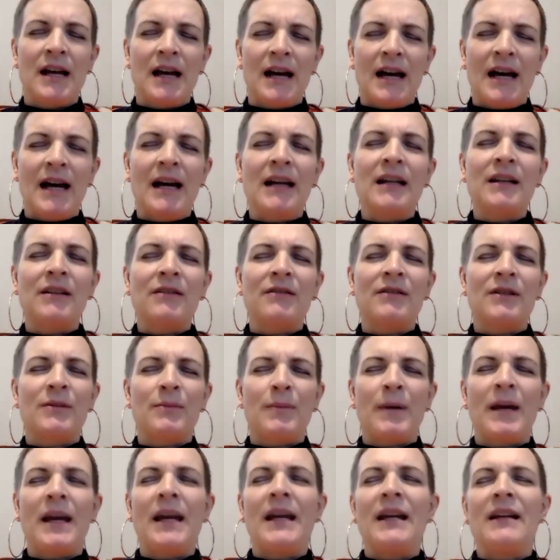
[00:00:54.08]
Anger is
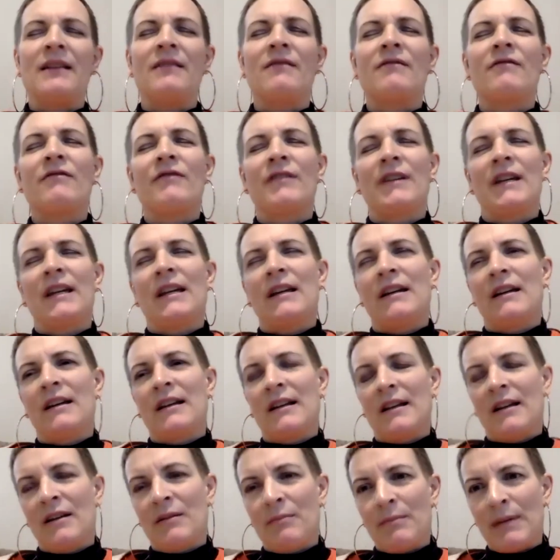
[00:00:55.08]
pain, fear, and
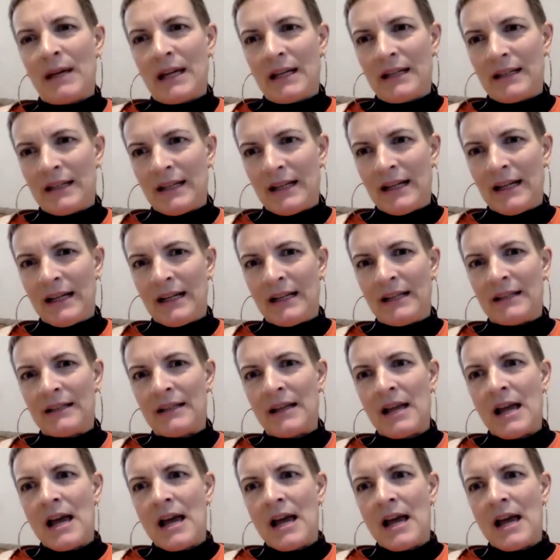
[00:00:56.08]
unmet needs.